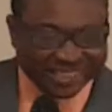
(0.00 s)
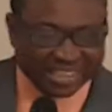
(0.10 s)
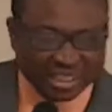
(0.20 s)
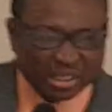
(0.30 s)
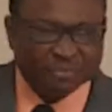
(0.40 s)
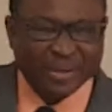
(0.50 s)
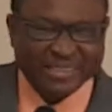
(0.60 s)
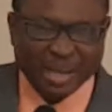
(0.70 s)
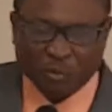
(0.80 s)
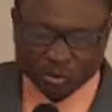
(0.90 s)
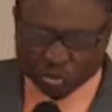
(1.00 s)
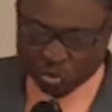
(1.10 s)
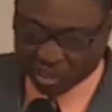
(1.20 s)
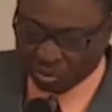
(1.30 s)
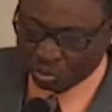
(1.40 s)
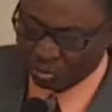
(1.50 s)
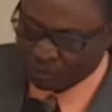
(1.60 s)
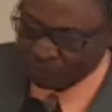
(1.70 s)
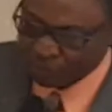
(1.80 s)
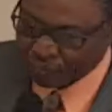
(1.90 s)
the key verse I want you to take note.
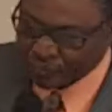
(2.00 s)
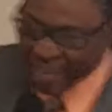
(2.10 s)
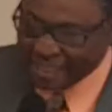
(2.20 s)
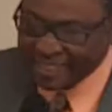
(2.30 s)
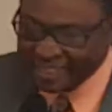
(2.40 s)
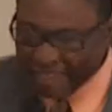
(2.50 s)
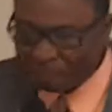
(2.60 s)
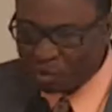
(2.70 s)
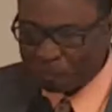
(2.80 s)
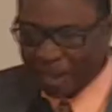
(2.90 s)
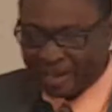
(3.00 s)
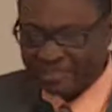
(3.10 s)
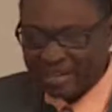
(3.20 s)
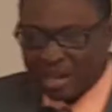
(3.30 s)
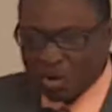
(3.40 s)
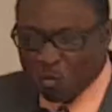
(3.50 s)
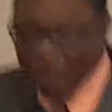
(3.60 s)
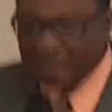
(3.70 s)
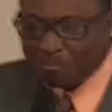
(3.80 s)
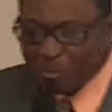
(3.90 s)
And it came to pass
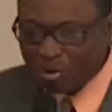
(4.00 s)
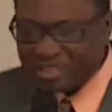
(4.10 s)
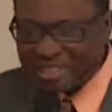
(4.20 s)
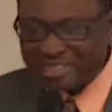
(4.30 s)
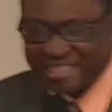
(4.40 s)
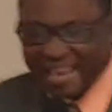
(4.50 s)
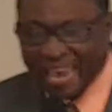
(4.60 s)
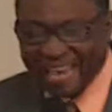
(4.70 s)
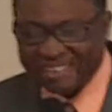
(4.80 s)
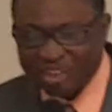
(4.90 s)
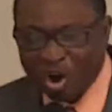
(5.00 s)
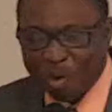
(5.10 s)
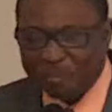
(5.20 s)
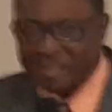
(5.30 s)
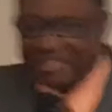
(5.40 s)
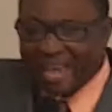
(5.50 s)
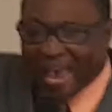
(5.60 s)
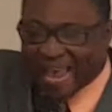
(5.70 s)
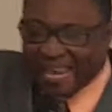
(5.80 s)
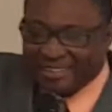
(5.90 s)
when Moses held up his
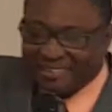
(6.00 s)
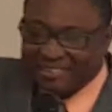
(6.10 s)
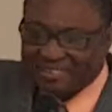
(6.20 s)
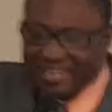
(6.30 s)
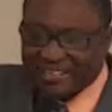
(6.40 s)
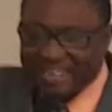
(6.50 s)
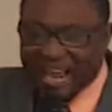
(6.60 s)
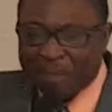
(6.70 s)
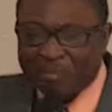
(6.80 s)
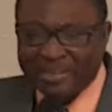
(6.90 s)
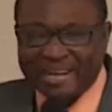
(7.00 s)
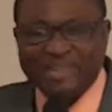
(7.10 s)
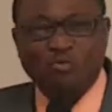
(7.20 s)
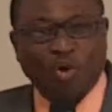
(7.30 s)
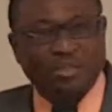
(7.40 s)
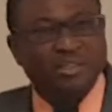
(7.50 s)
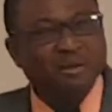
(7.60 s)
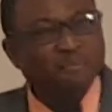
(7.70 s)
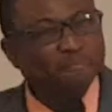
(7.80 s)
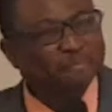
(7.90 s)
hand that Amalek what?
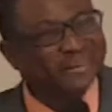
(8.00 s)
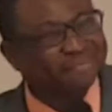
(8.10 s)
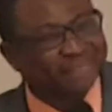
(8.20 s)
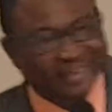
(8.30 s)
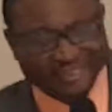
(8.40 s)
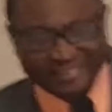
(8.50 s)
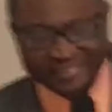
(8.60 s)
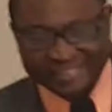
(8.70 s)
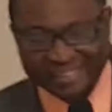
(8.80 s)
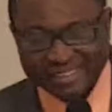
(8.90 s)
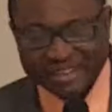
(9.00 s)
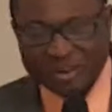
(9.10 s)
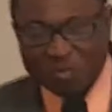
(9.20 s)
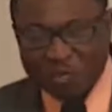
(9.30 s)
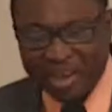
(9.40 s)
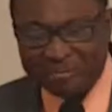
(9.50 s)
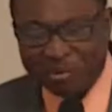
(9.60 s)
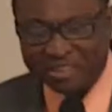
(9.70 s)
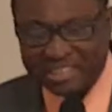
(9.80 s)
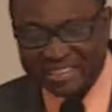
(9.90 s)
Prevailed. When
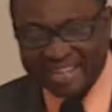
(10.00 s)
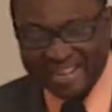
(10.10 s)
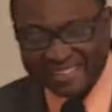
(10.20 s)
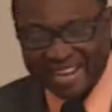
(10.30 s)
Moses let